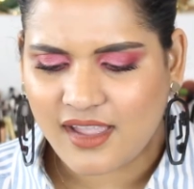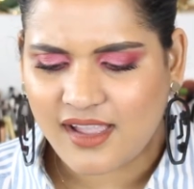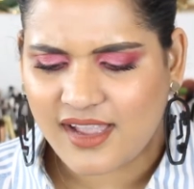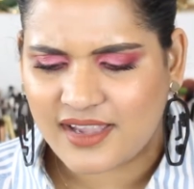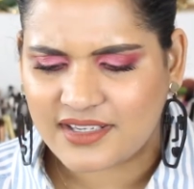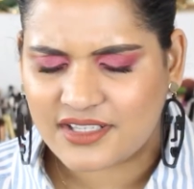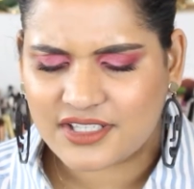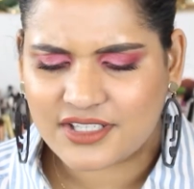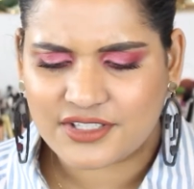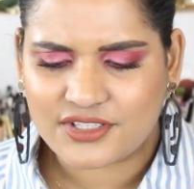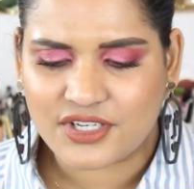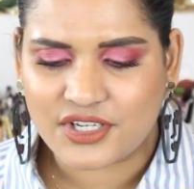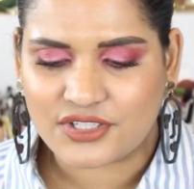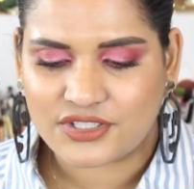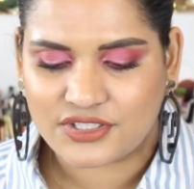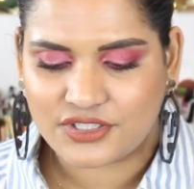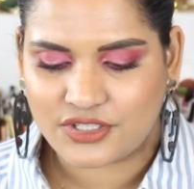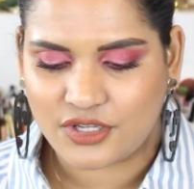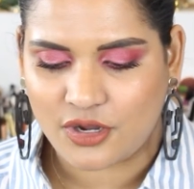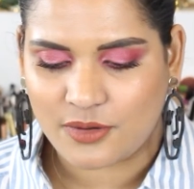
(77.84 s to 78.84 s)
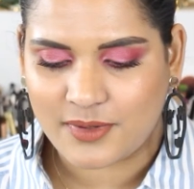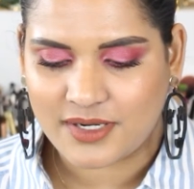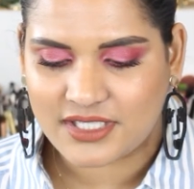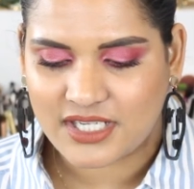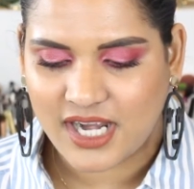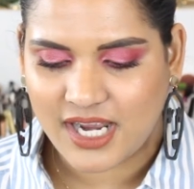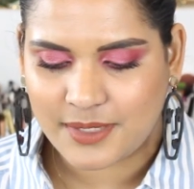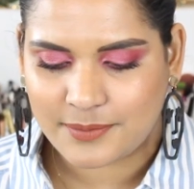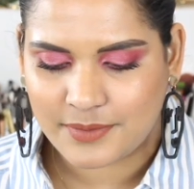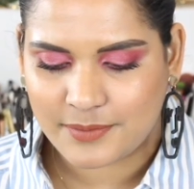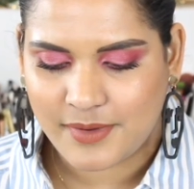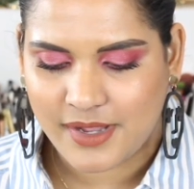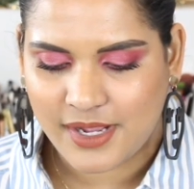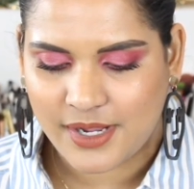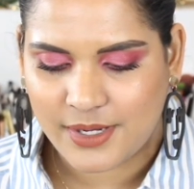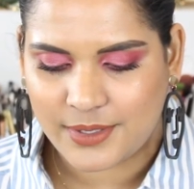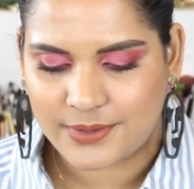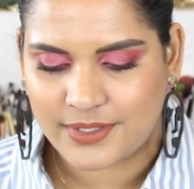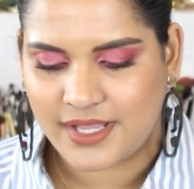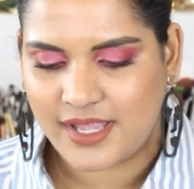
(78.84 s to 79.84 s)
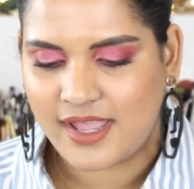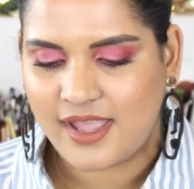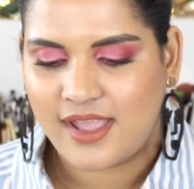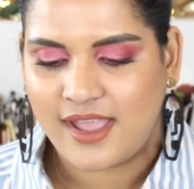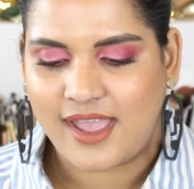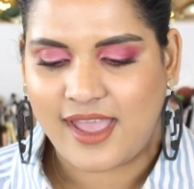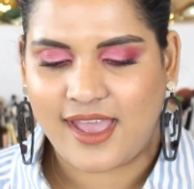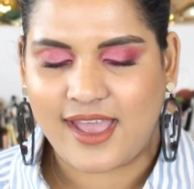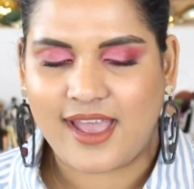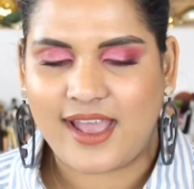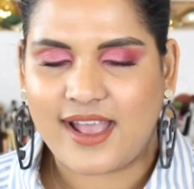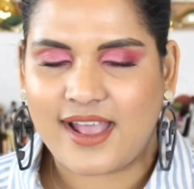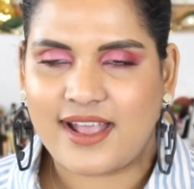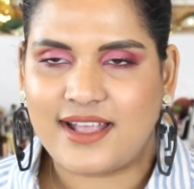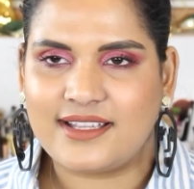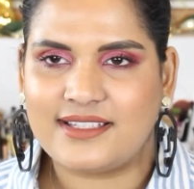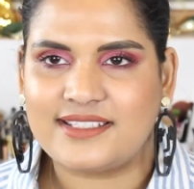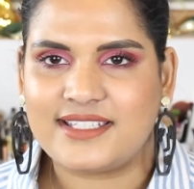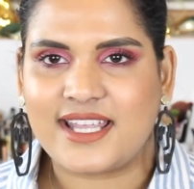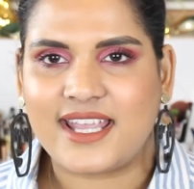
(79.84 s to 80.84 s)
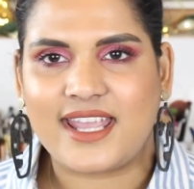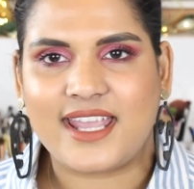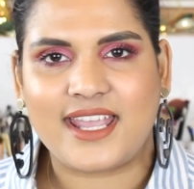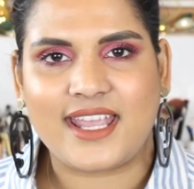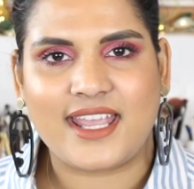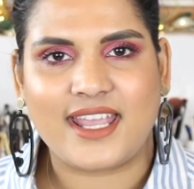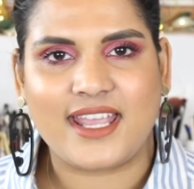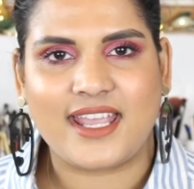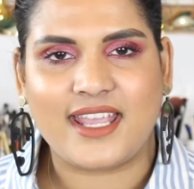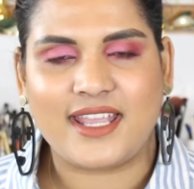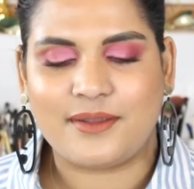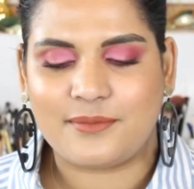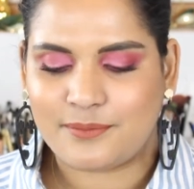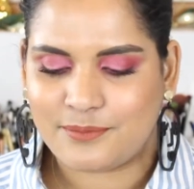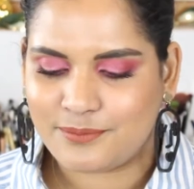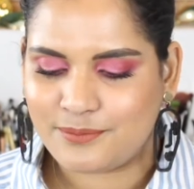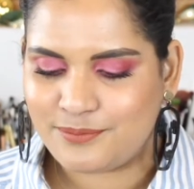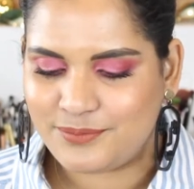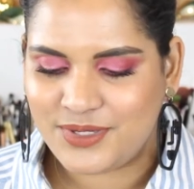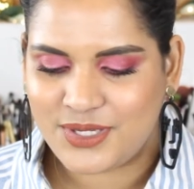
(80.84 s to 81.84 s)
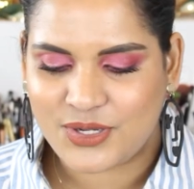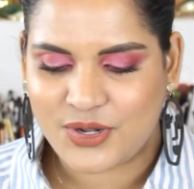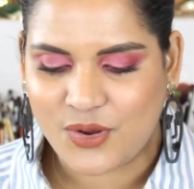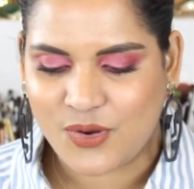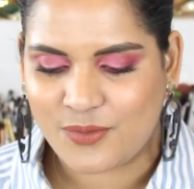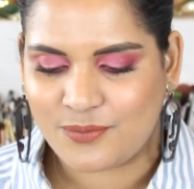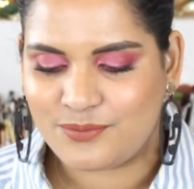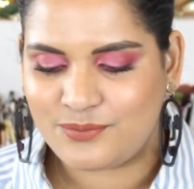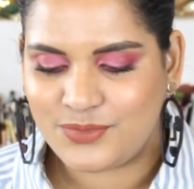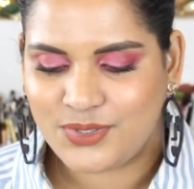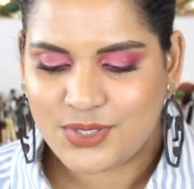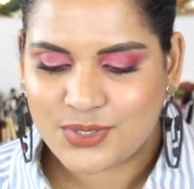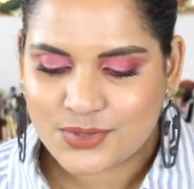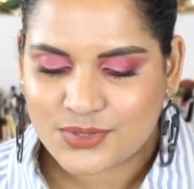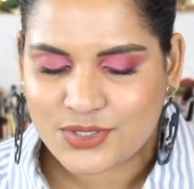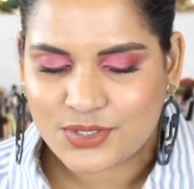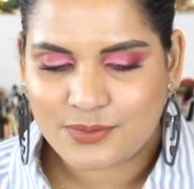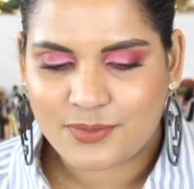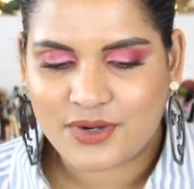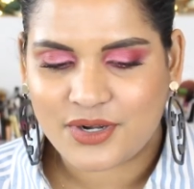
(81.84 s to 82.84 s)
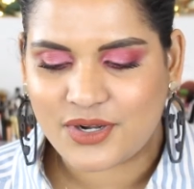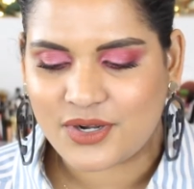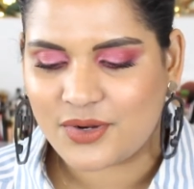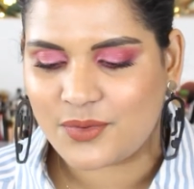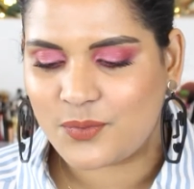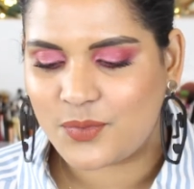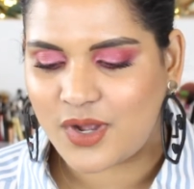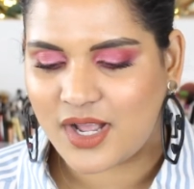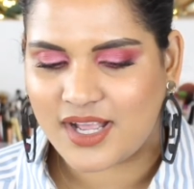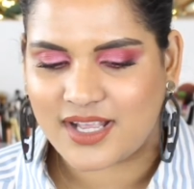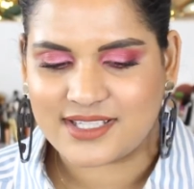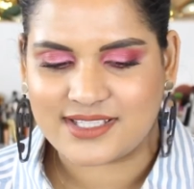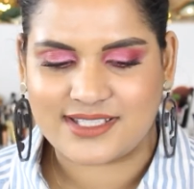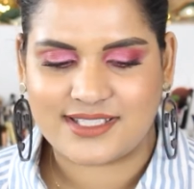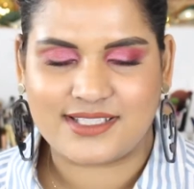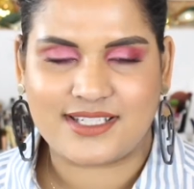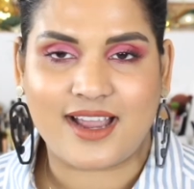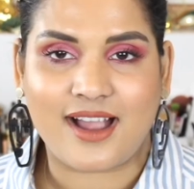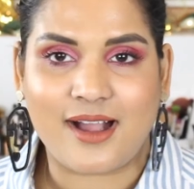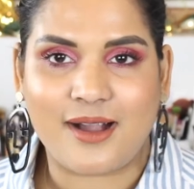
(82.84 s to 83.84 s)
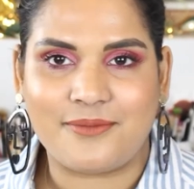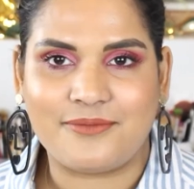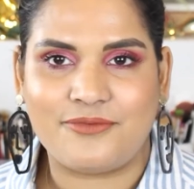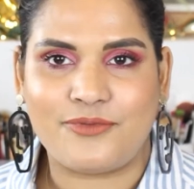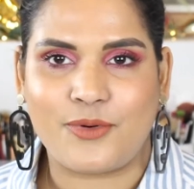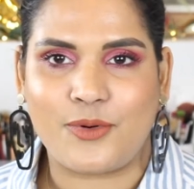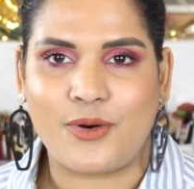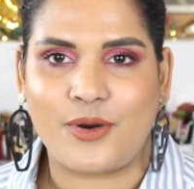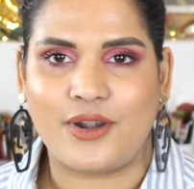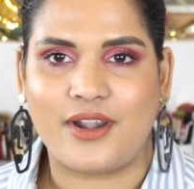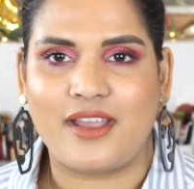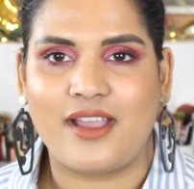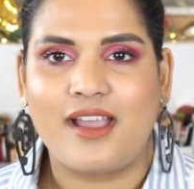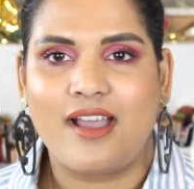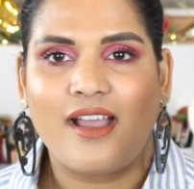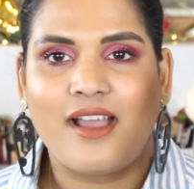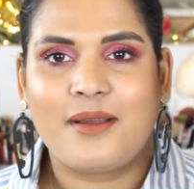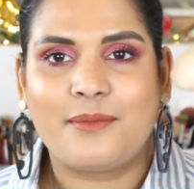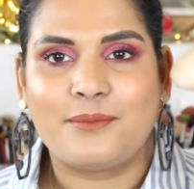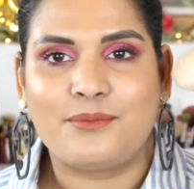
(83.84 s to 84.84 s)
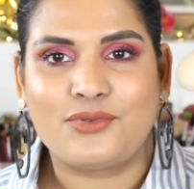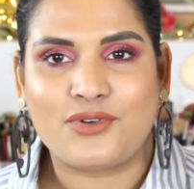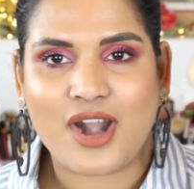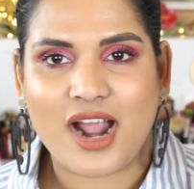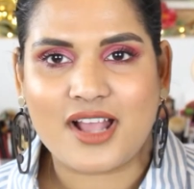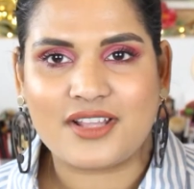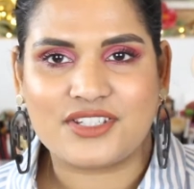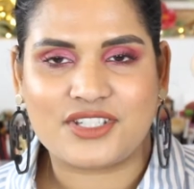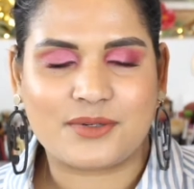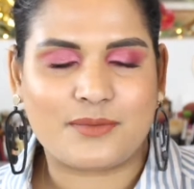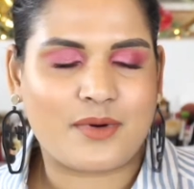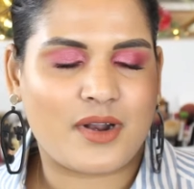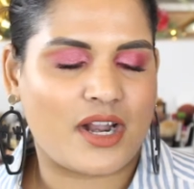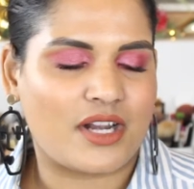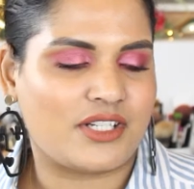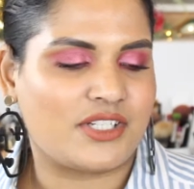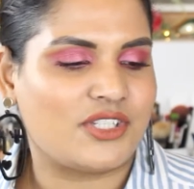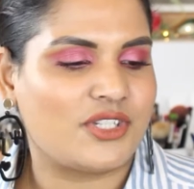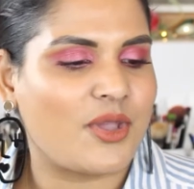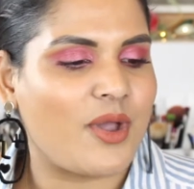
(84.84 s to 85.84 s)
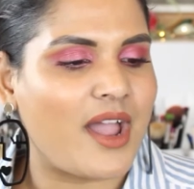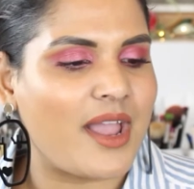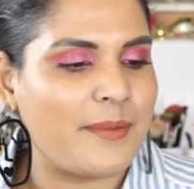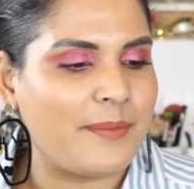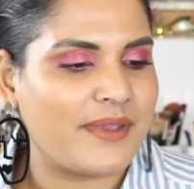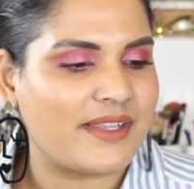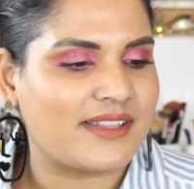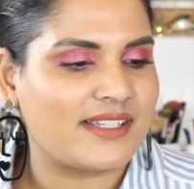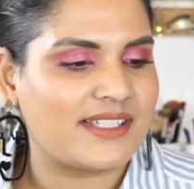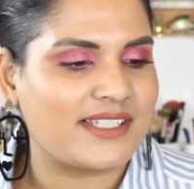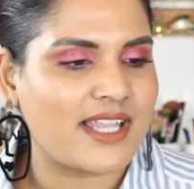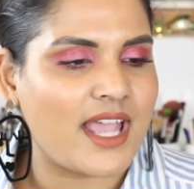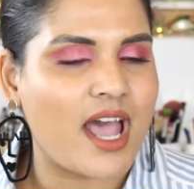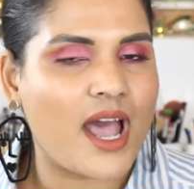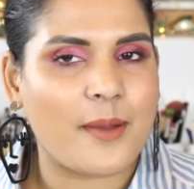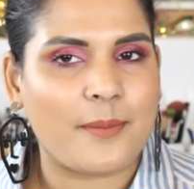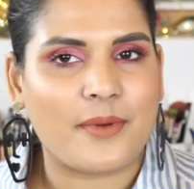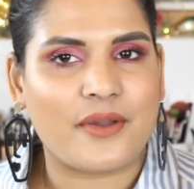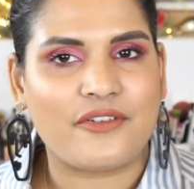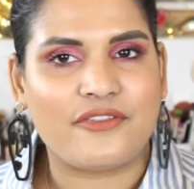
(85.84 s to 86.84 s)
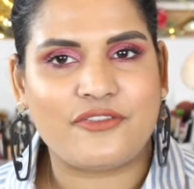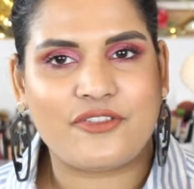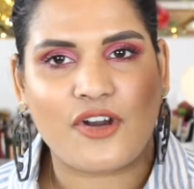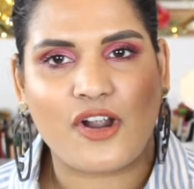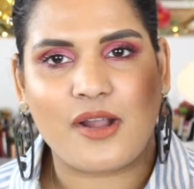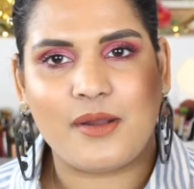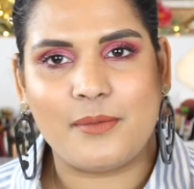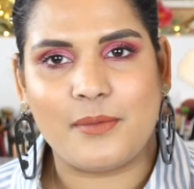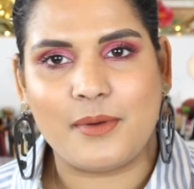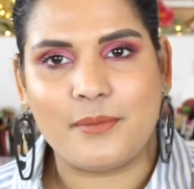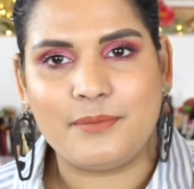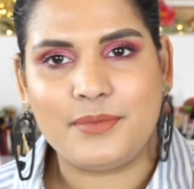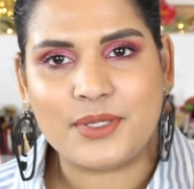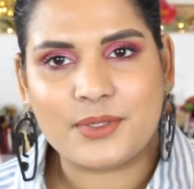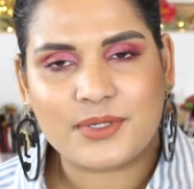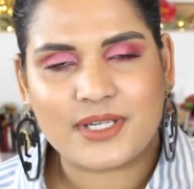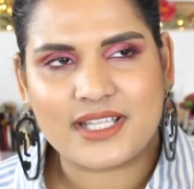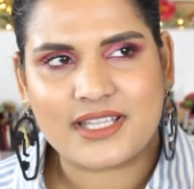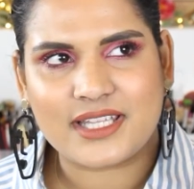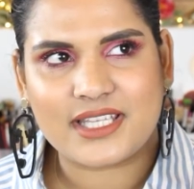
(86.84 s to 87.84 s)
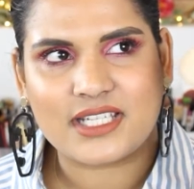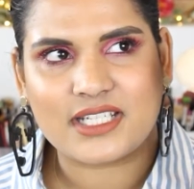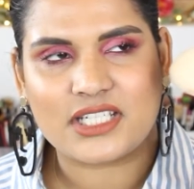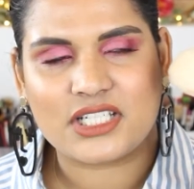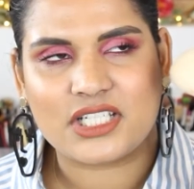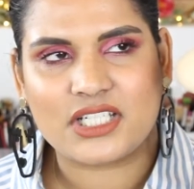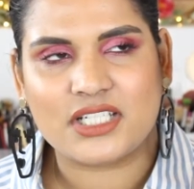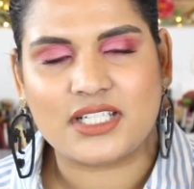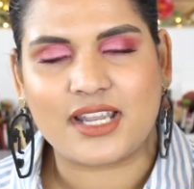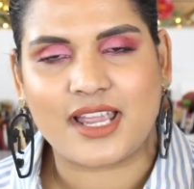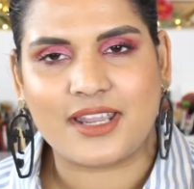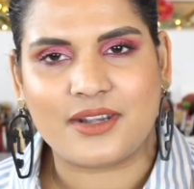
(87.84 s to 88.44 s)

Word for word: I heard so much hype about as a, you know, YouTuber was the Tom Ford bronzer brush. So I picked this up from Beautylish.